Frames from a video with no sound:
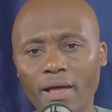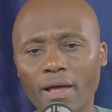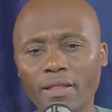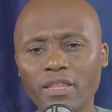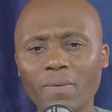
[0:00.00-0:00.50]

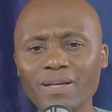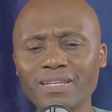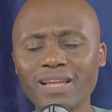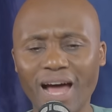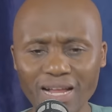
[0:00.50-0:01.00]
There was an
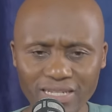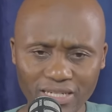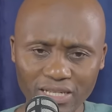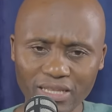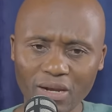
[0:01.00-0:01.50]

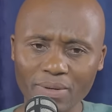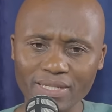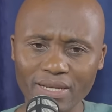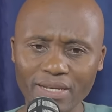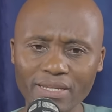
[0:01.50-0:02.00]
article that was
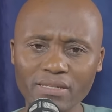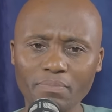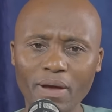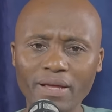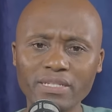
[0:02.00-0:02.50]
released
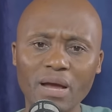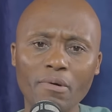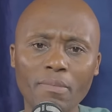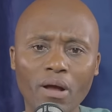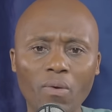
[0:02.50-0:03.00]
by Thabo
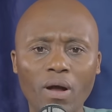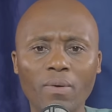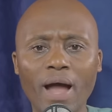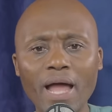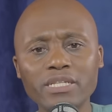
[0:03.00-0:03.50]
Makwakwa.
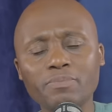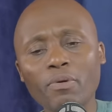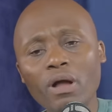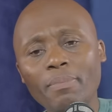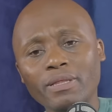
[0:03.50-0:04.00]
I spoke
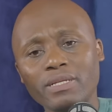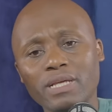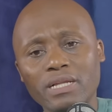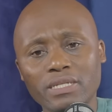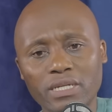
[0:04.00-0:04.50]
about this
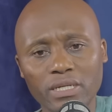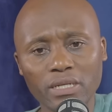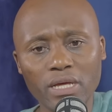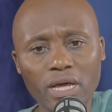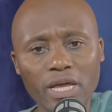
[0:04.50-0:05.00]
article.
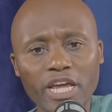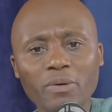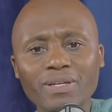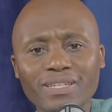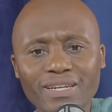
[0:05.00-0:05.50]
It
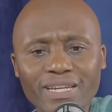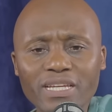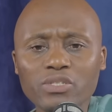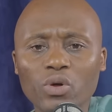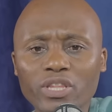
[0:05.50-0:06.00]
was
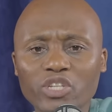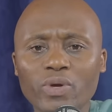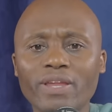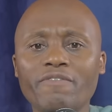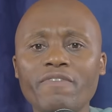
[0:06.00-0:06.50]
released on the
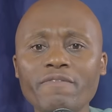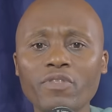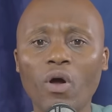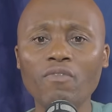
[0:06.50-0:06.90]
25th of,